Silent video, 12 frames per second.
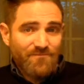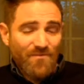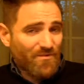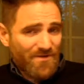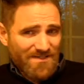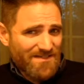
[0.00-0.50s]

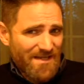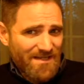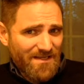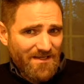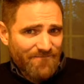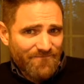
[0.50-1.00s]
We're a
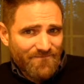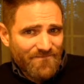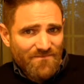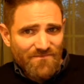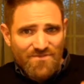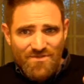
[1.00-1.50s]
psychic,
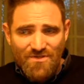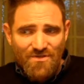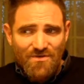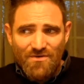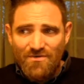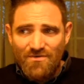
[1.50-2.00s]

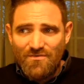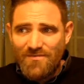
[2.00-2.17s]
so